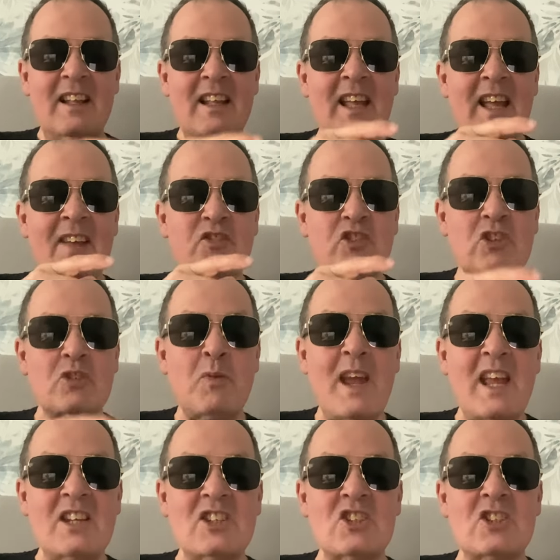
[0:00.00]
have
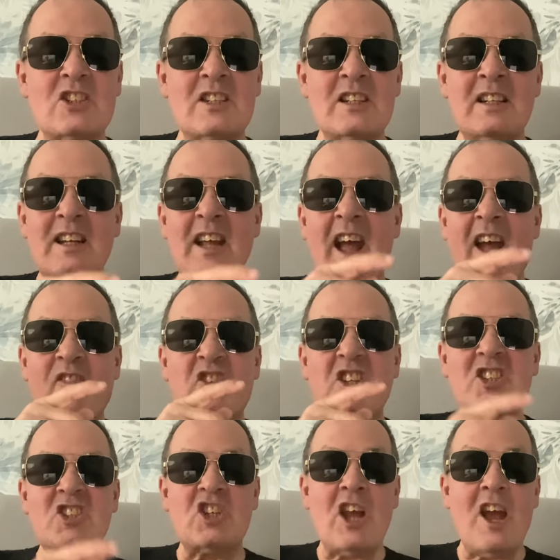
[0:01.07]
switched, have
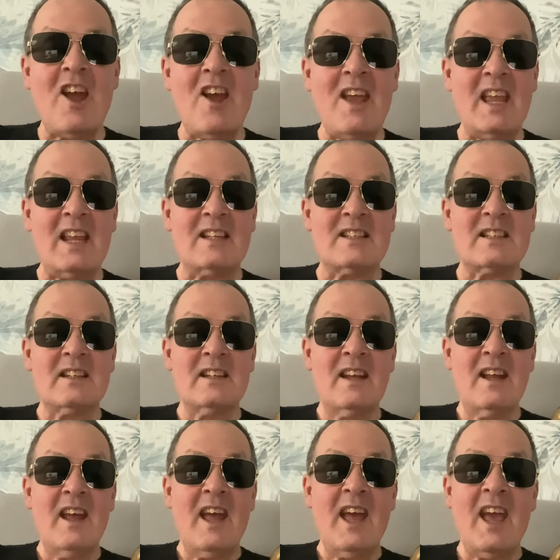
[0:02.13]
deserted
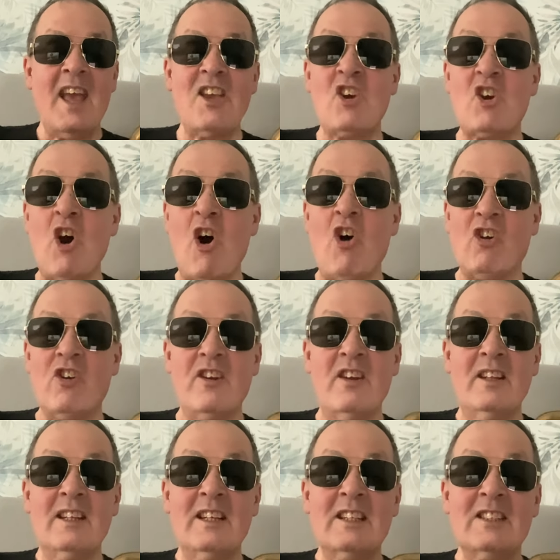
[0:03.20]
and gone
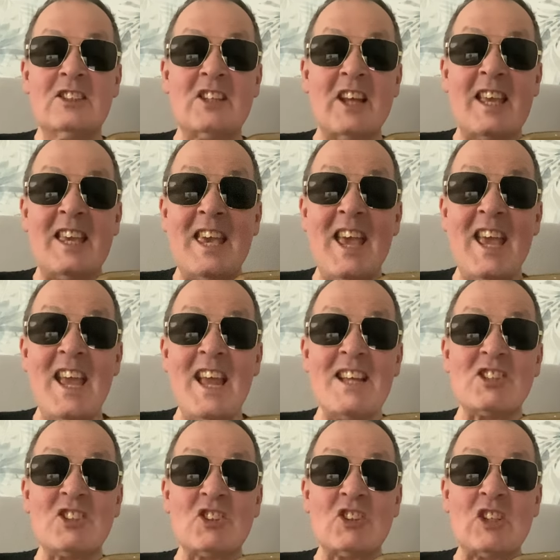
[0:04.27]
to Keir
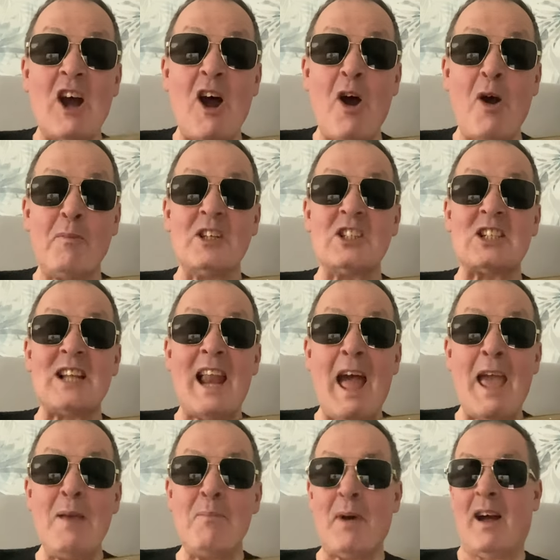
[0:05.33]
Starmer's
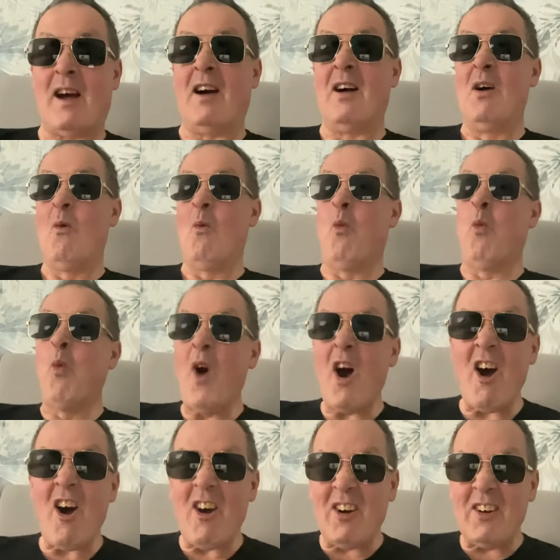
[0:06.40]
Labour.
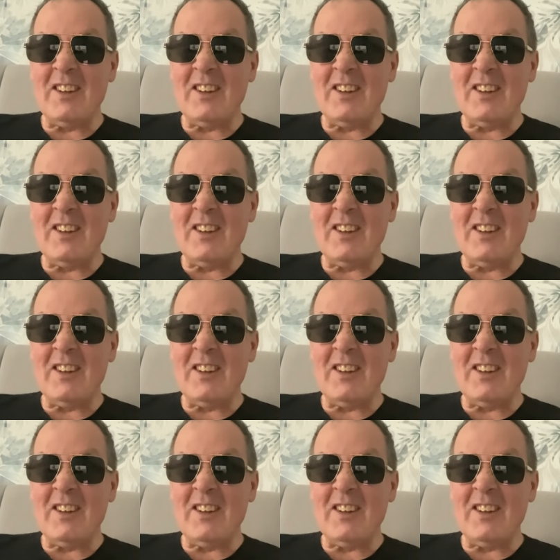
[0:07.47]
What?